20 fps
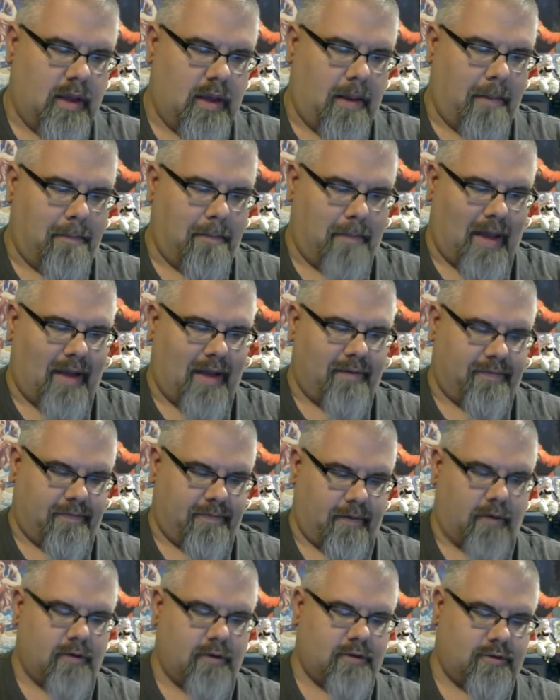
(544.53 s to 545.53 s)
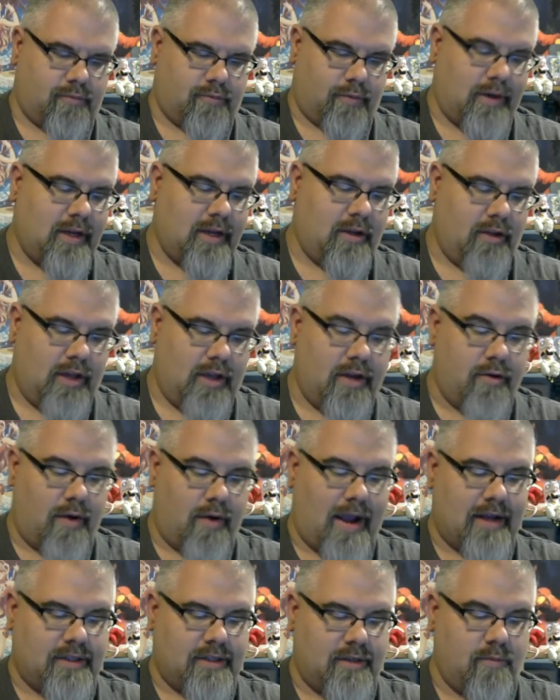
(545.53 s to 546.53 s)
my first real
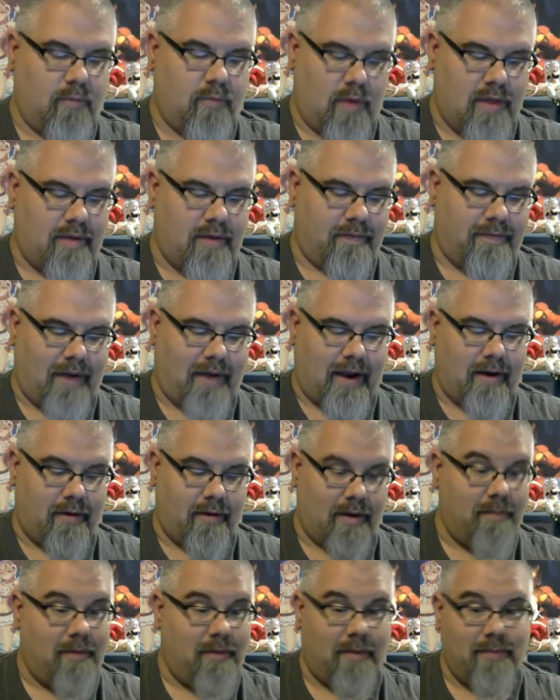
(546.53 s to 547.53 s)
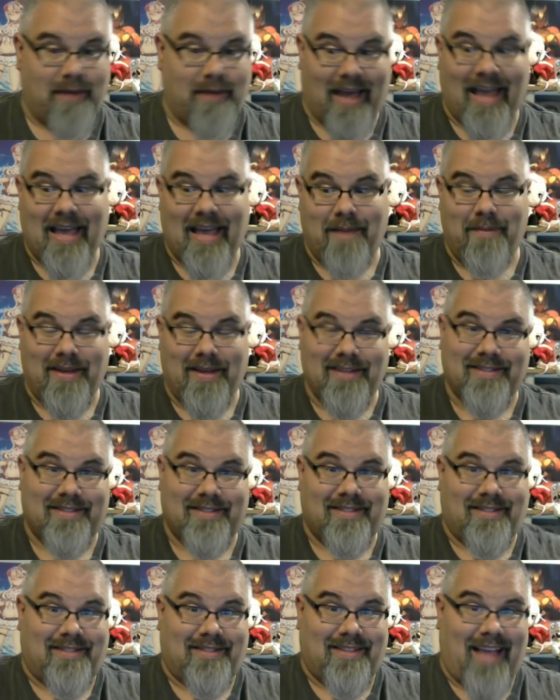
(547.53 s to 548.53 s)
interaction with a Fire Emblem game
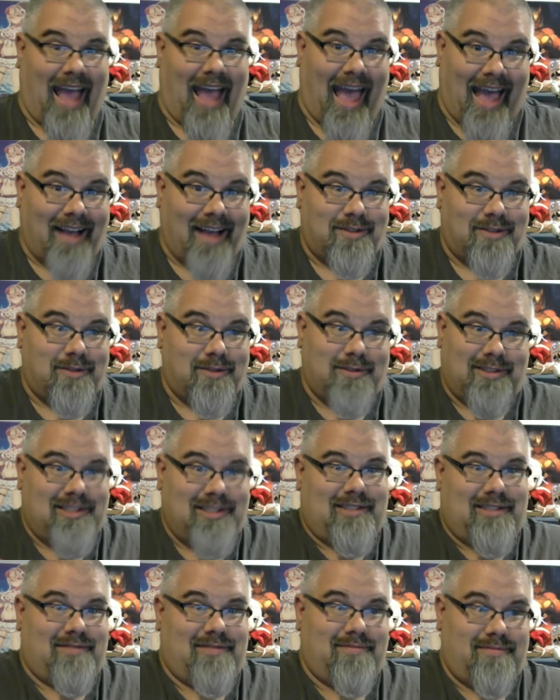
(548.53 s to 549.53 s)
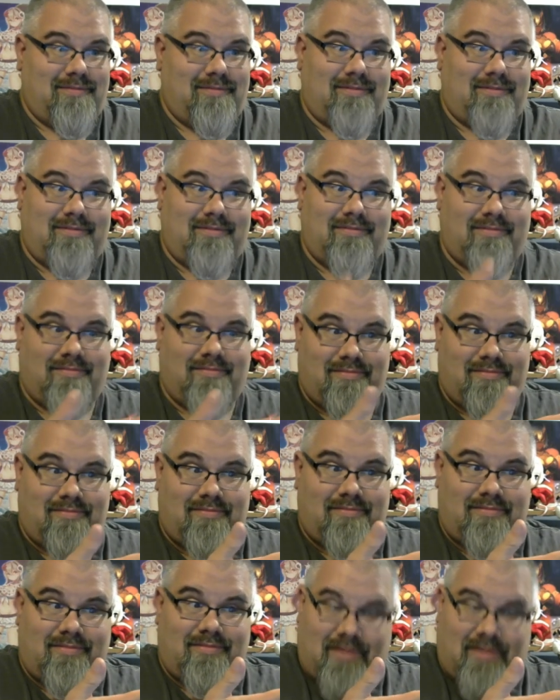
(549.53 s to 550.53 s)
is actually
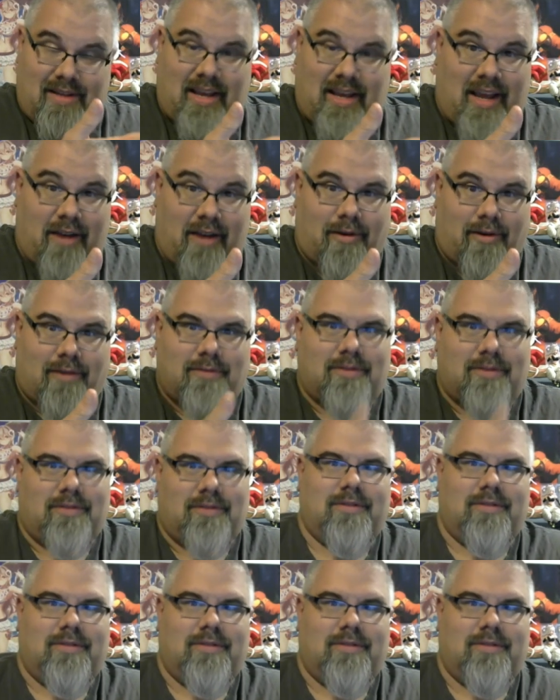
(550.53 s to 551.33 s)
Heroes.